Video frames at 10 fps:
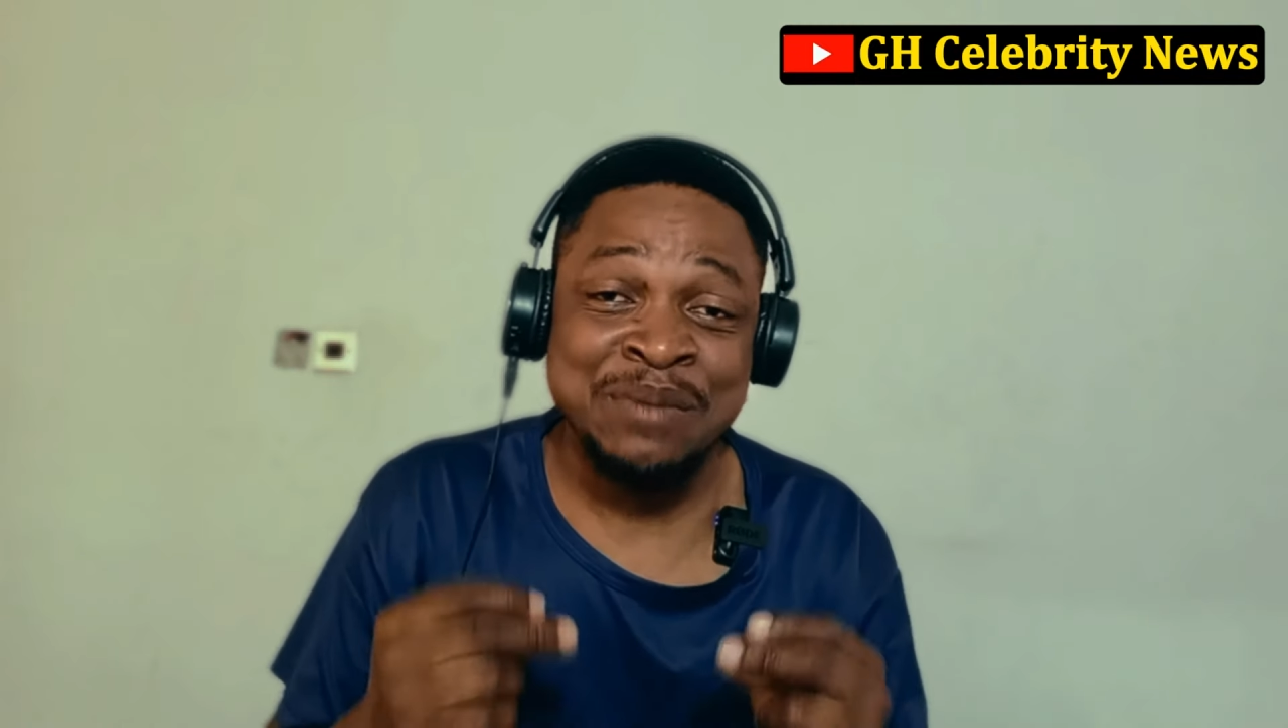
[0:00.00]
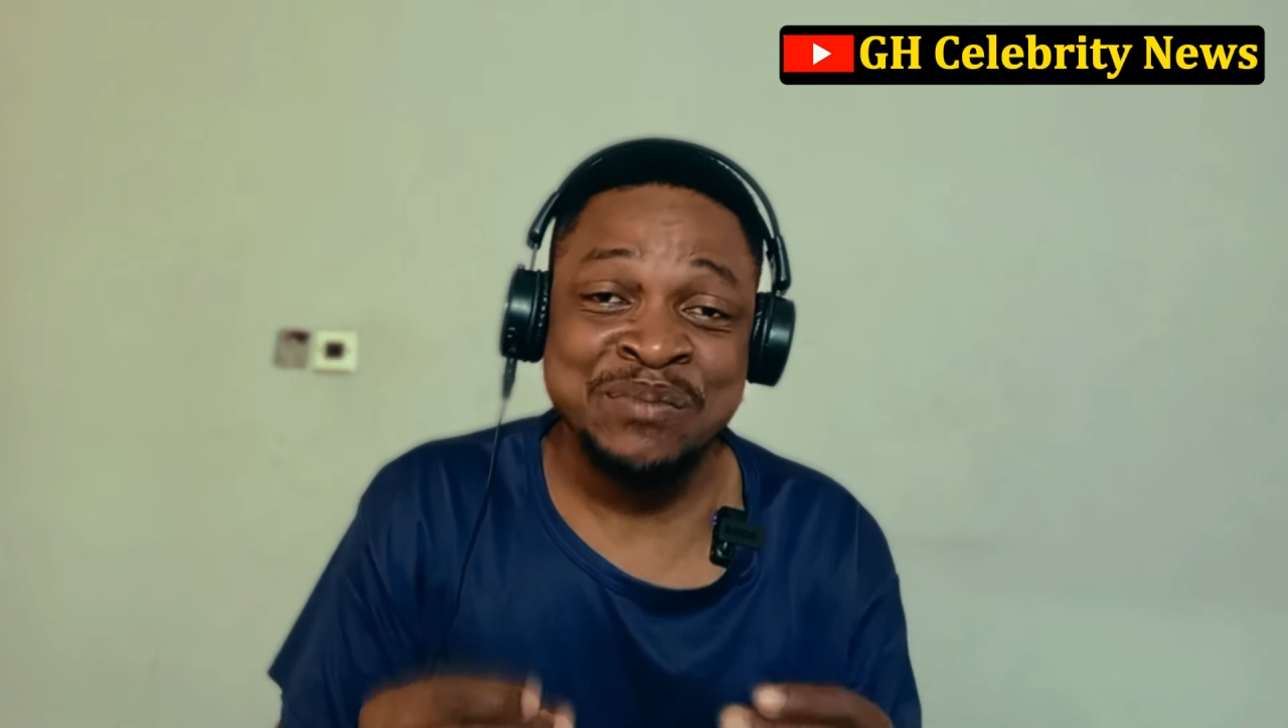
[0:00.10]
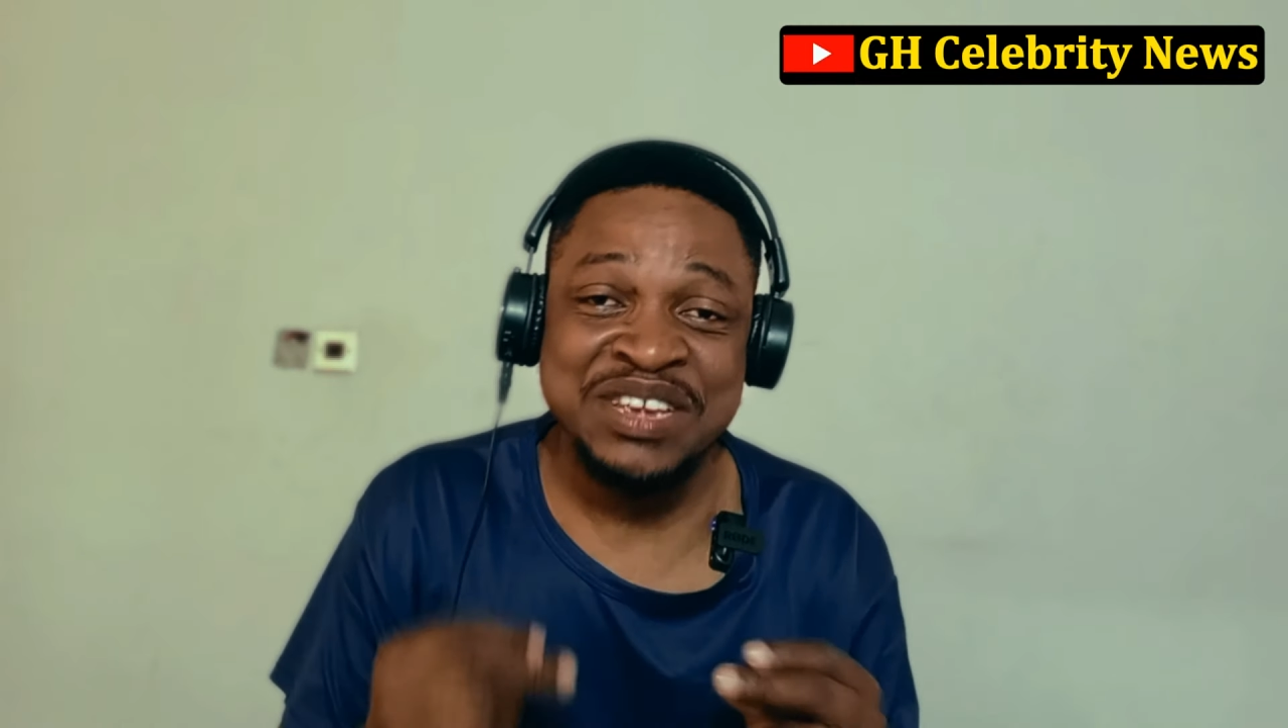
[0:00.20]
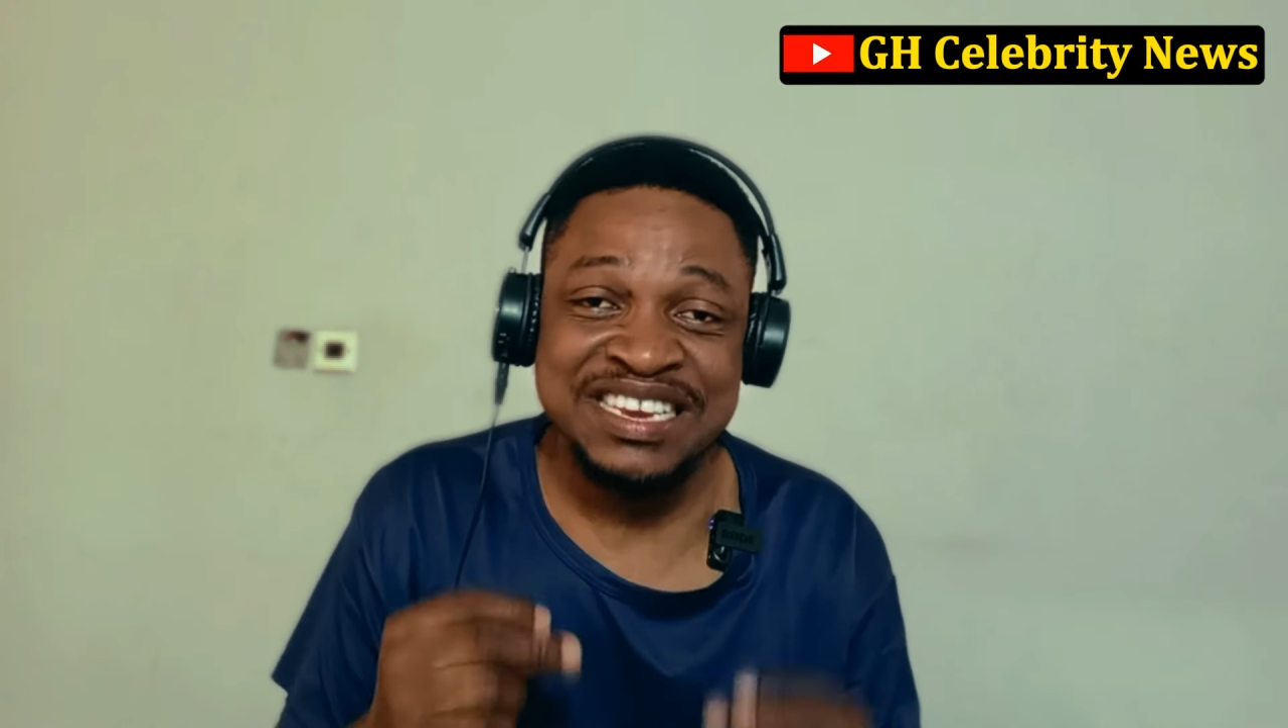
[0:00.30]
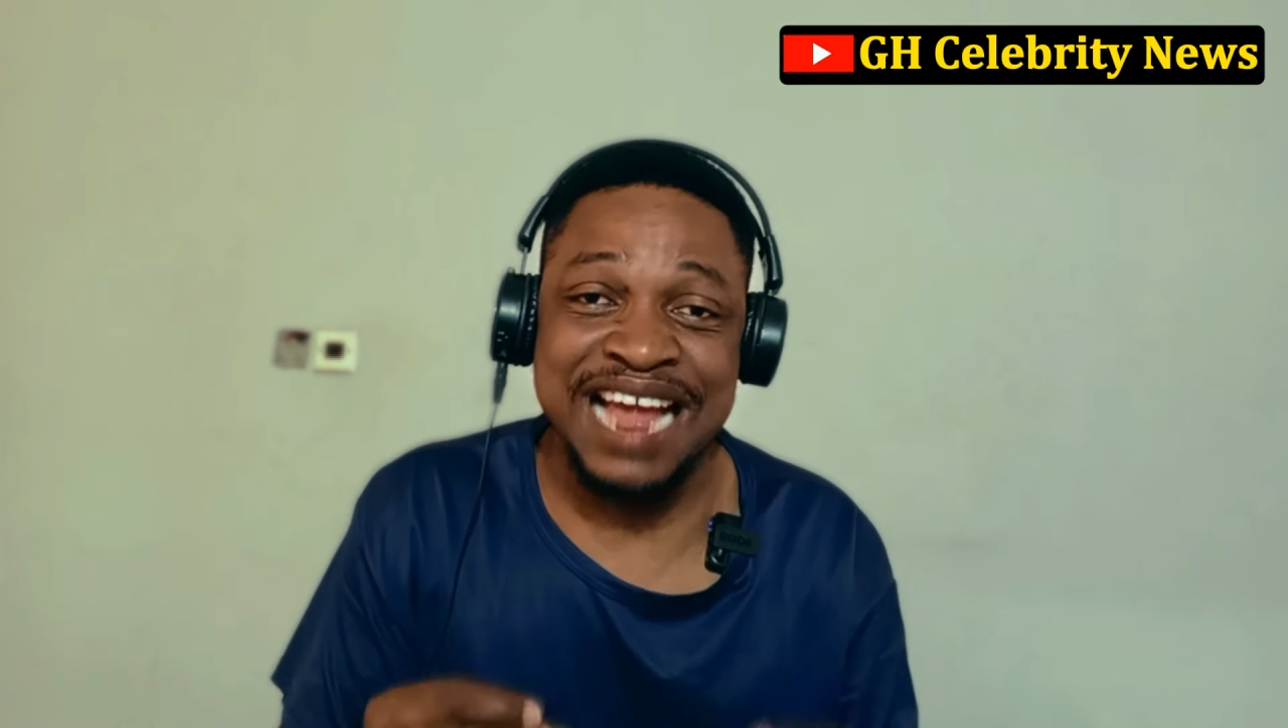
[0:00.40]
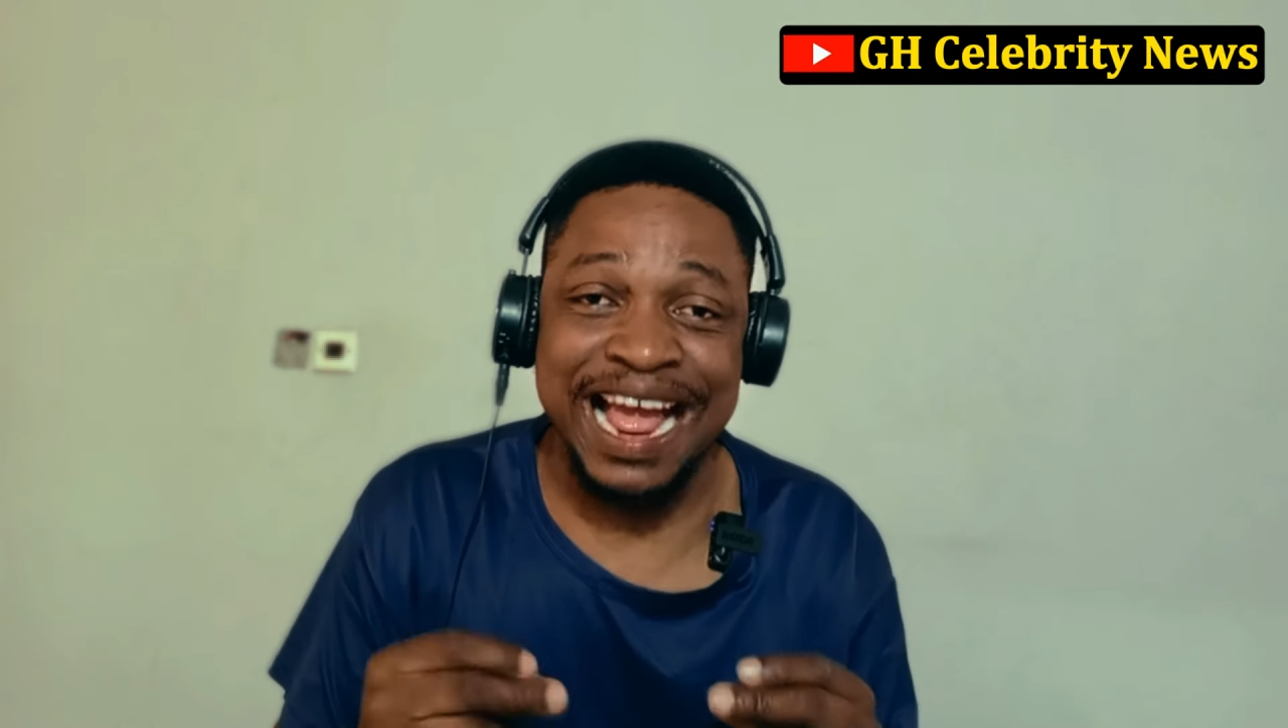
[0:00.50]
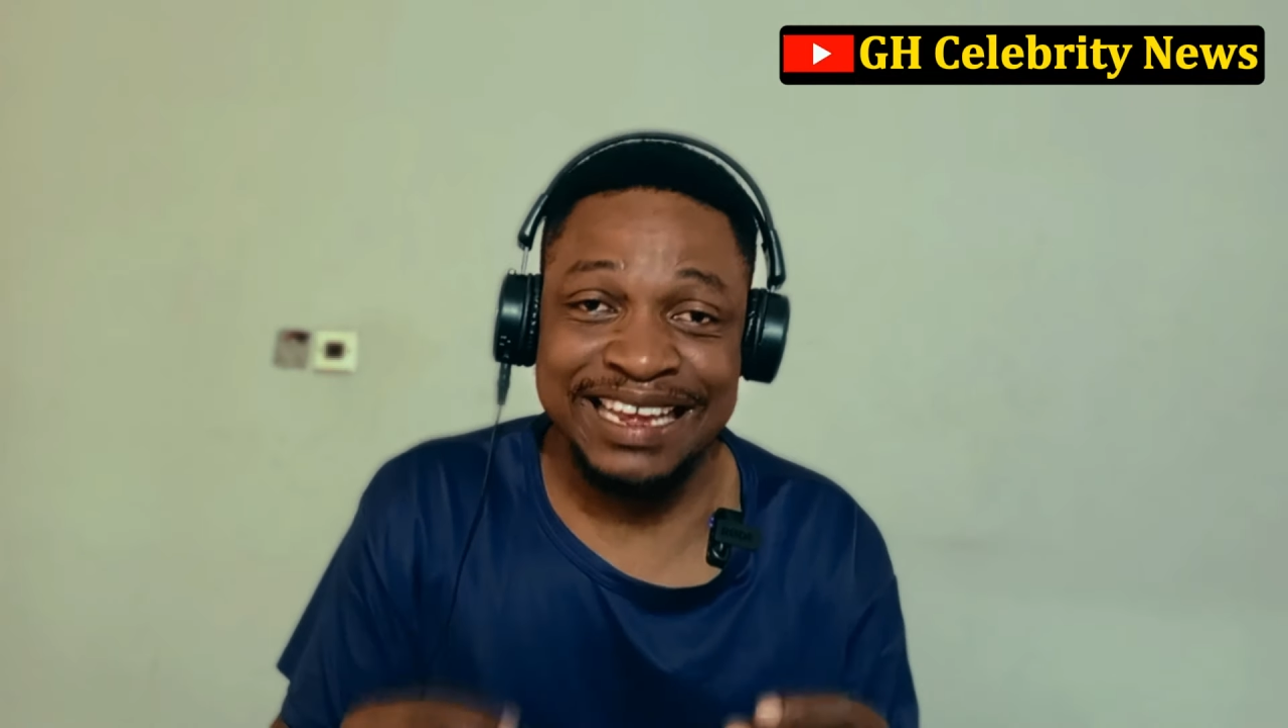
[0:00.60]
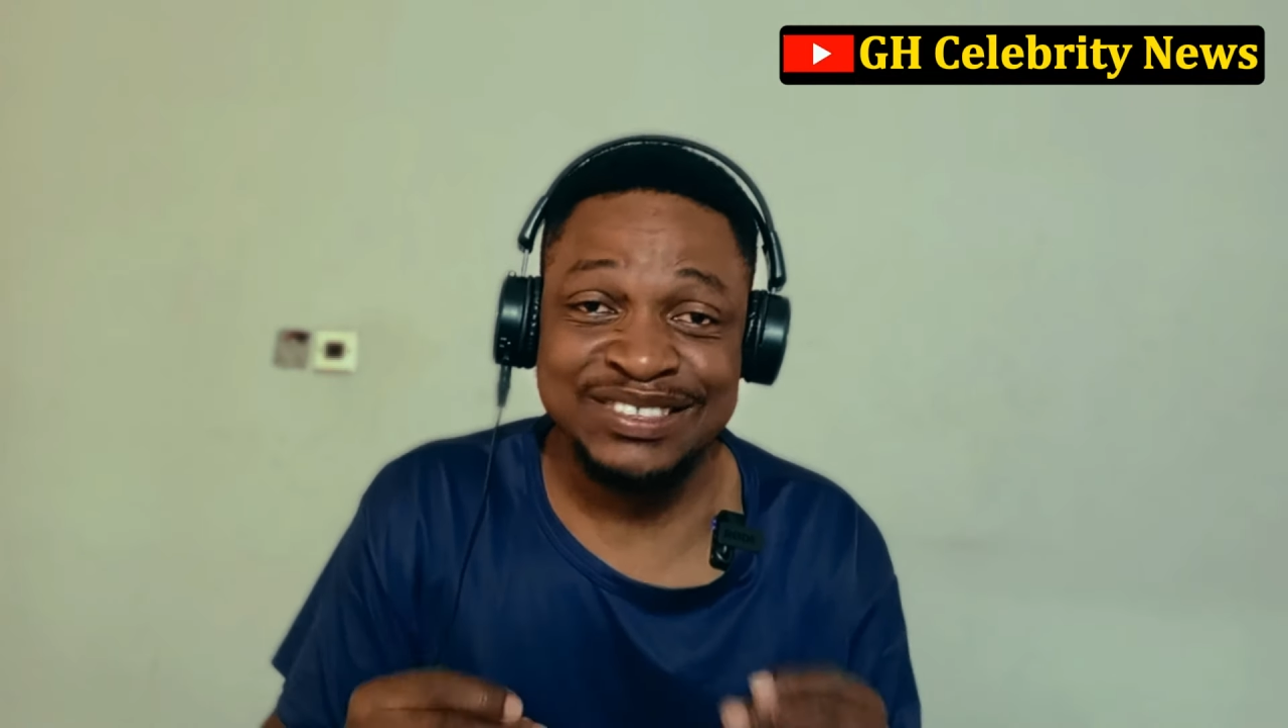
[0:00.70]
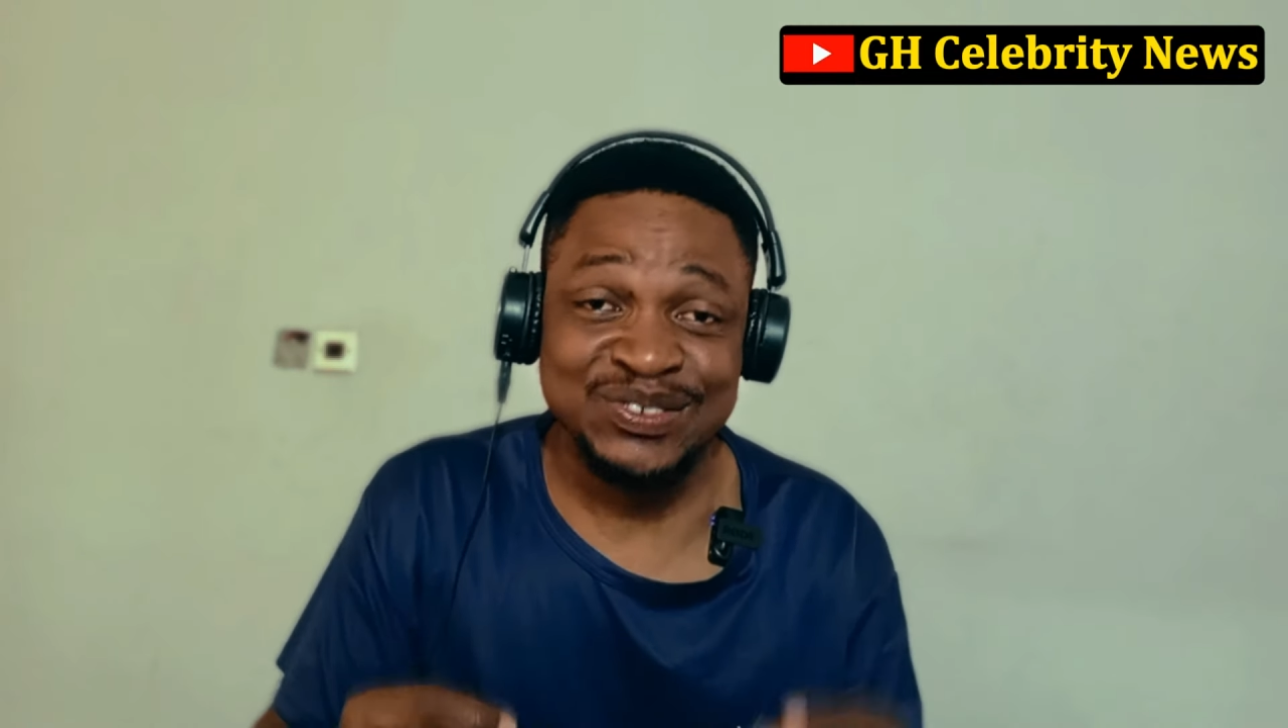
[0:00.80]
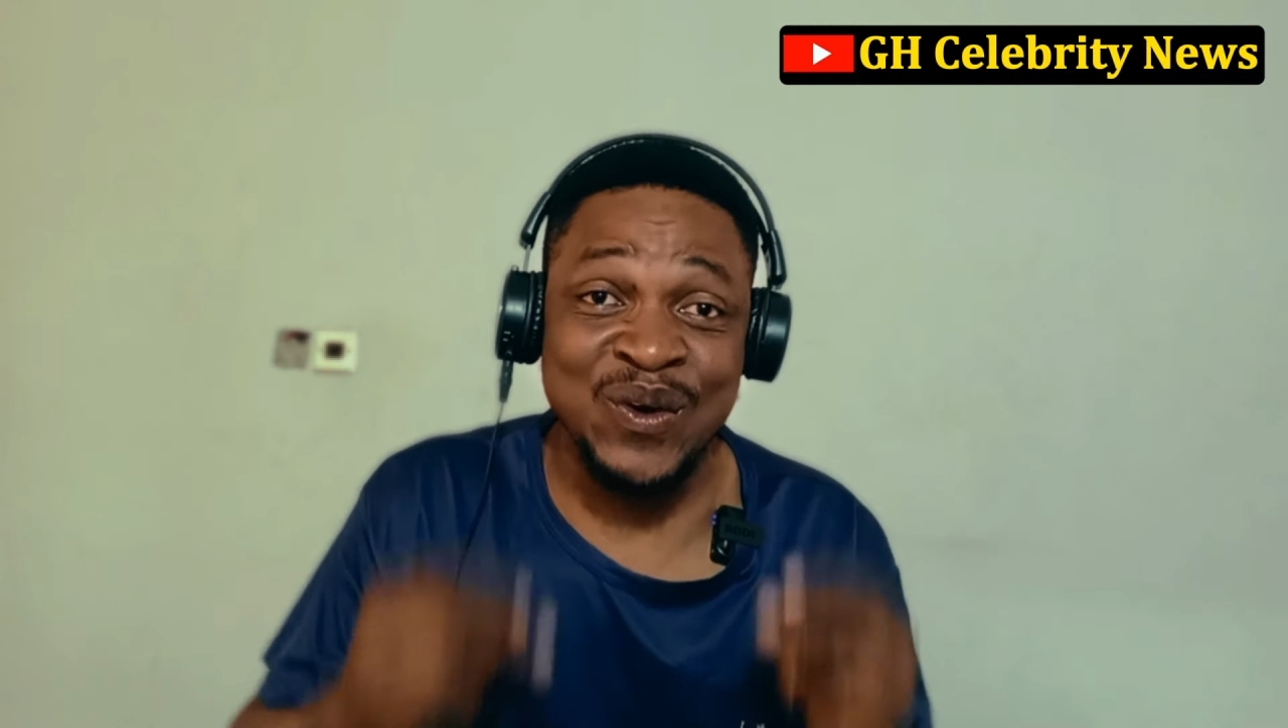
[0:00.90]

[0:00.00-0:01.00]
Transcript: media is